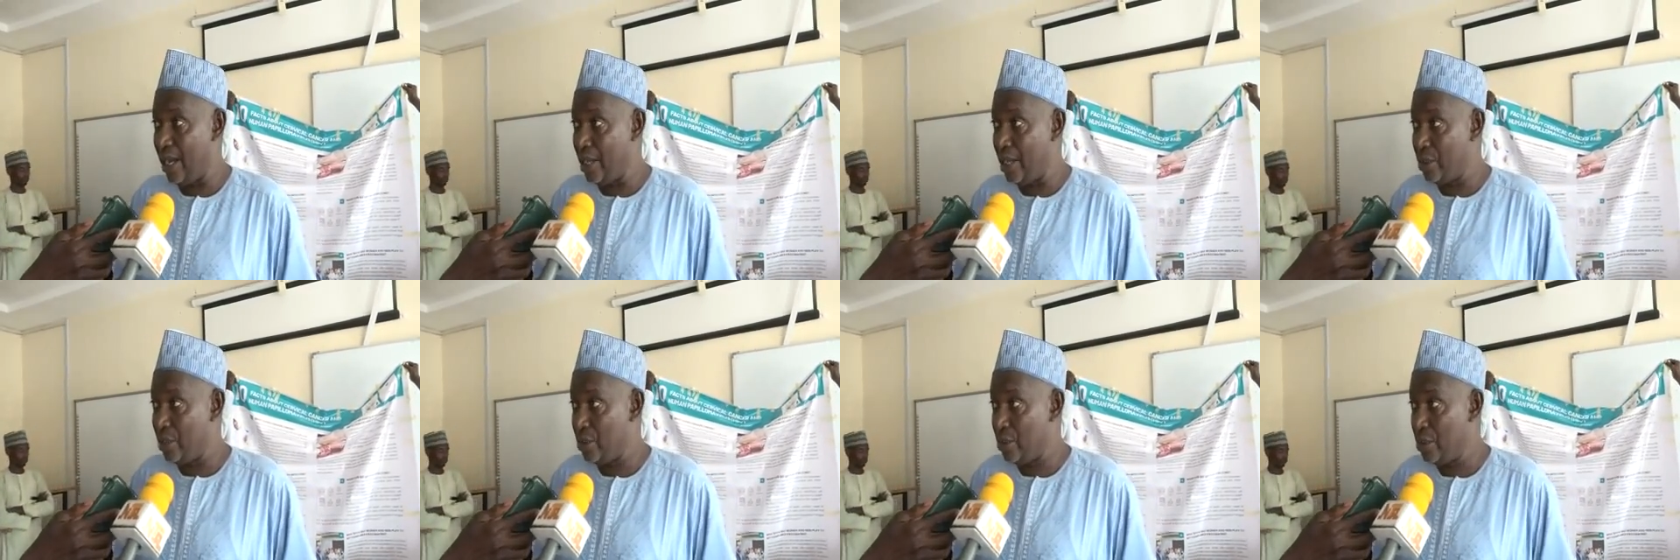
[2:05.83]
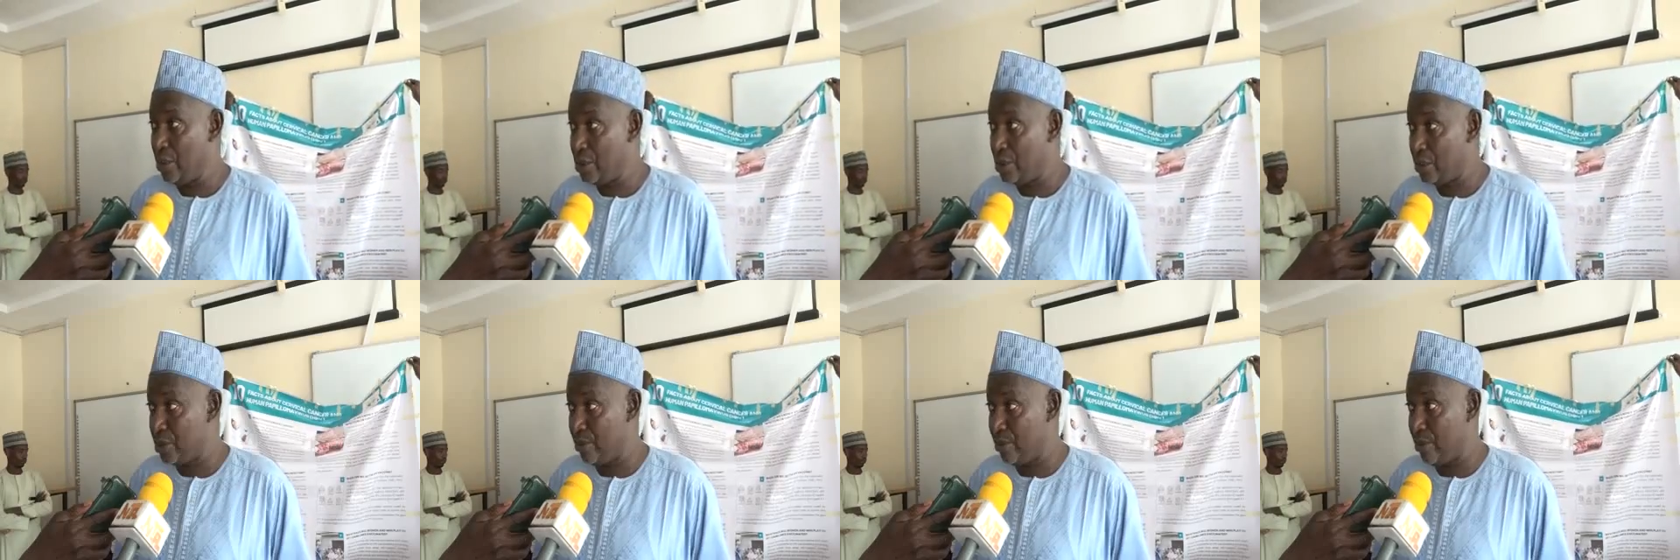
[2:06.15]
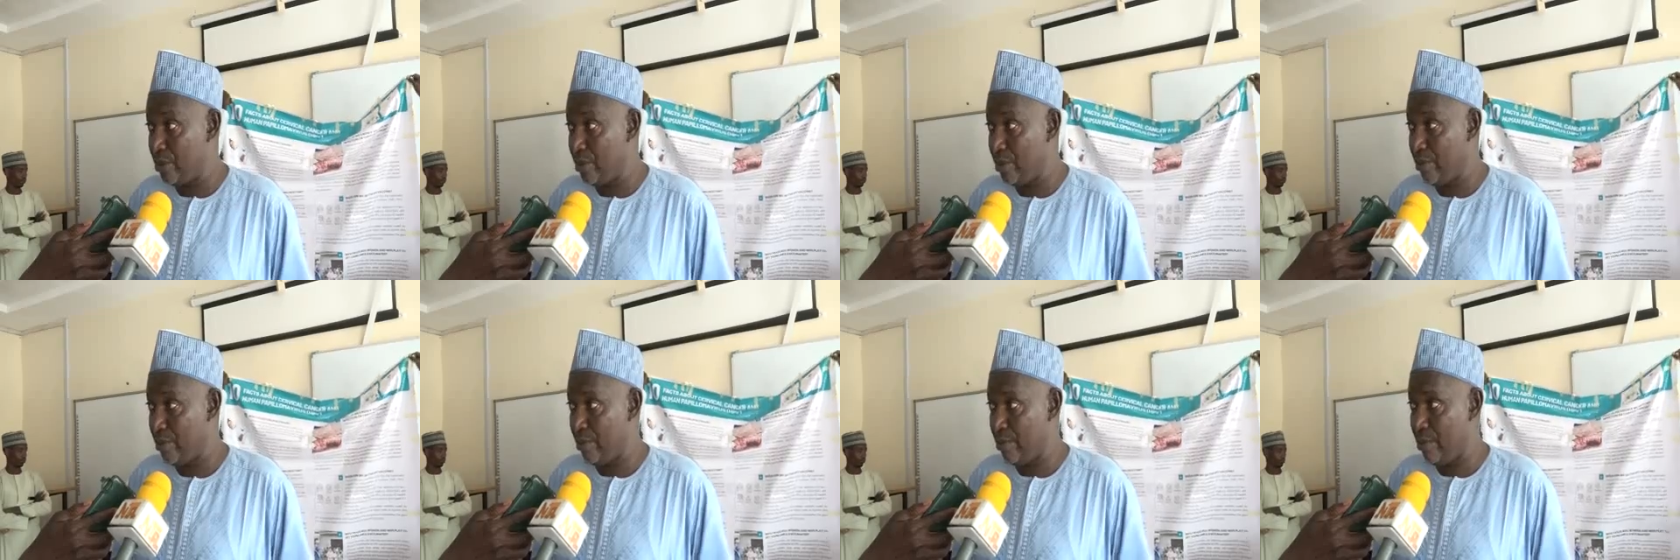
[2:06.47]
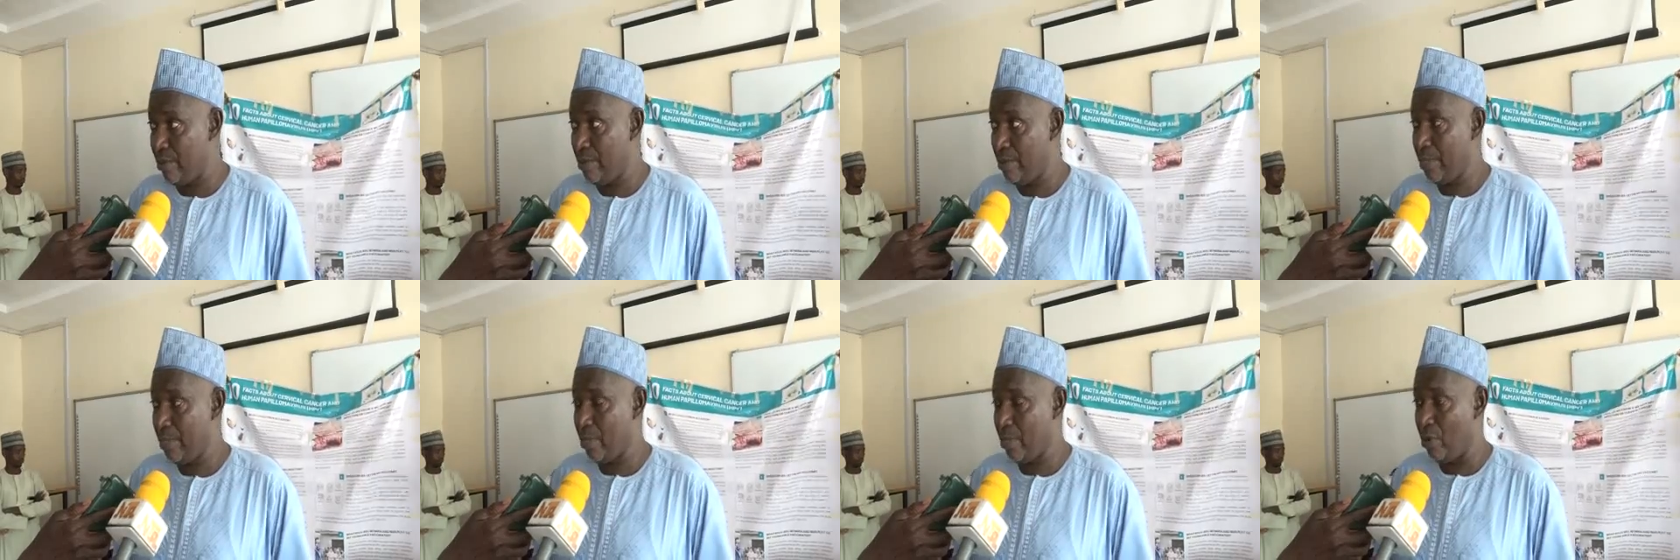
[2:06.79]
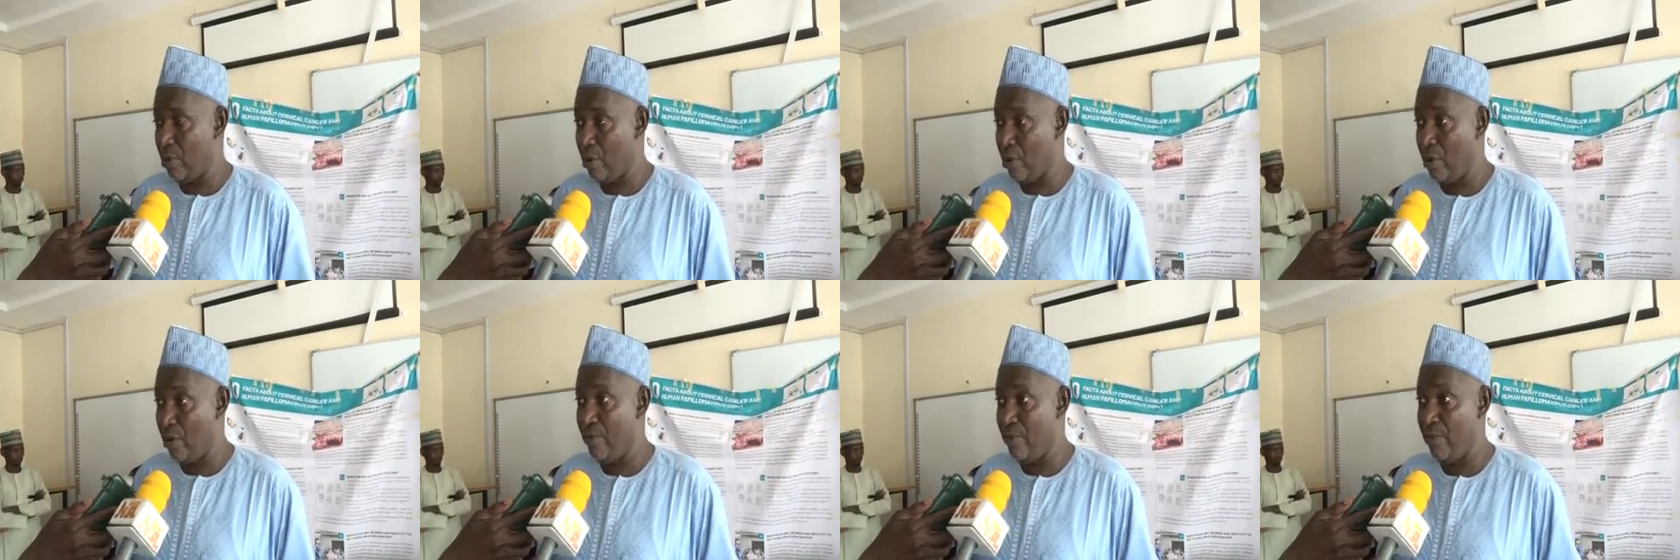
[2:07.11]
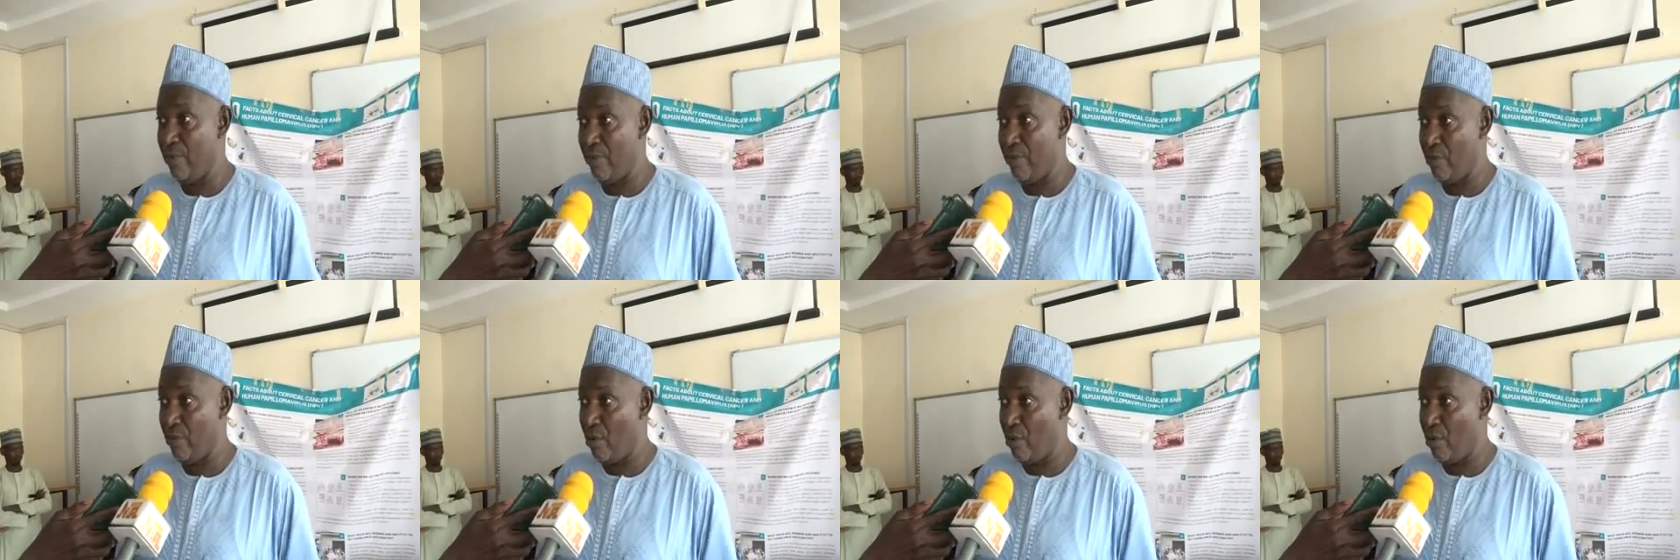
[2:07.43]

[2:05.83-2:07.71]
youth group,